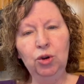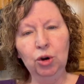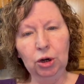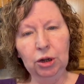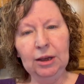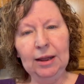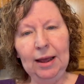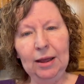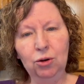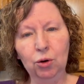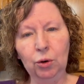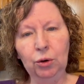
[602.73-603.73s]
you're looking
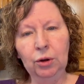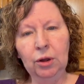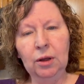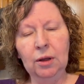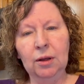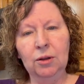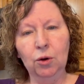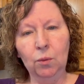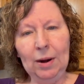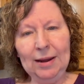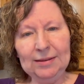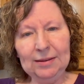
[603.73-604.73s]
at your
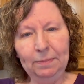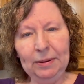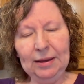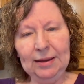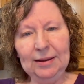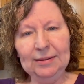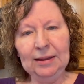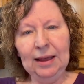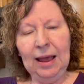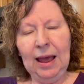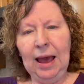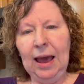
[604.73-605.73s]
recipes.
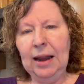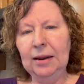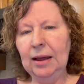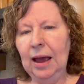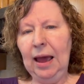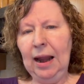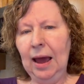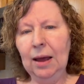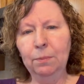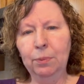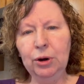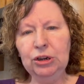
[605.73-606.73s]
And I'd
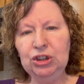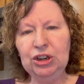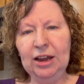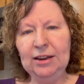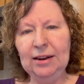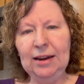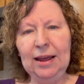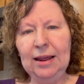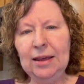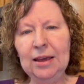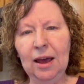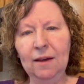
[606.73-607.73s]
appreciate it.
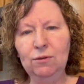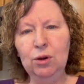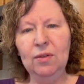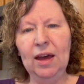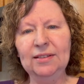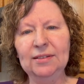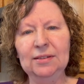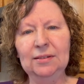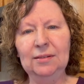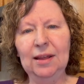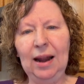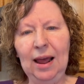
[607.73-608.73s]
Any of you
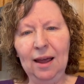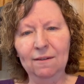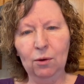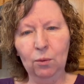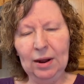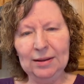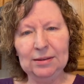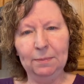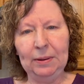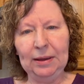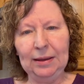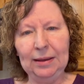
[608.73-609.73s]
that have a
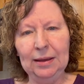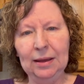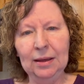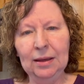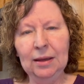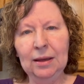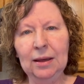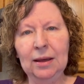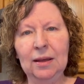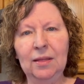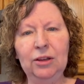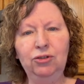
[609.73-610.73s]
recipe
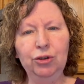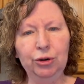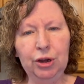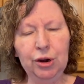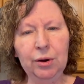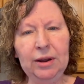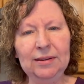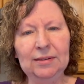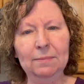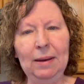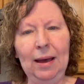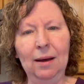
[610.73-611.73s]
that you're curious
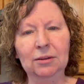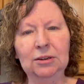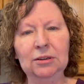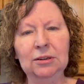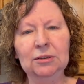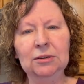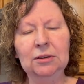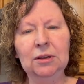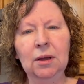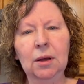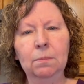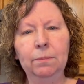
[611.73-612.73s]
about,
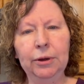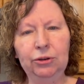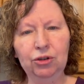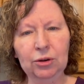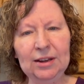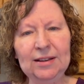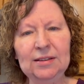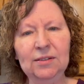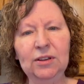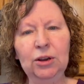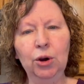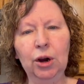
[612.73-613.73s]
put your list
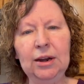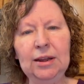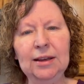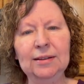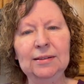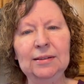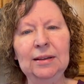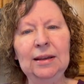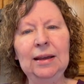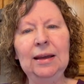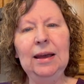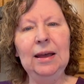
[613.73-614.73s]
of ingredients
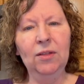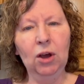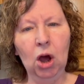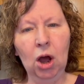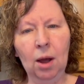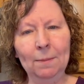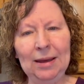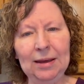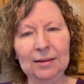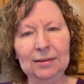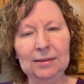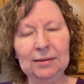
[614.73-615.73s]
in the
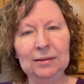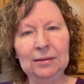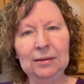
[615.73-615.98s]
comments,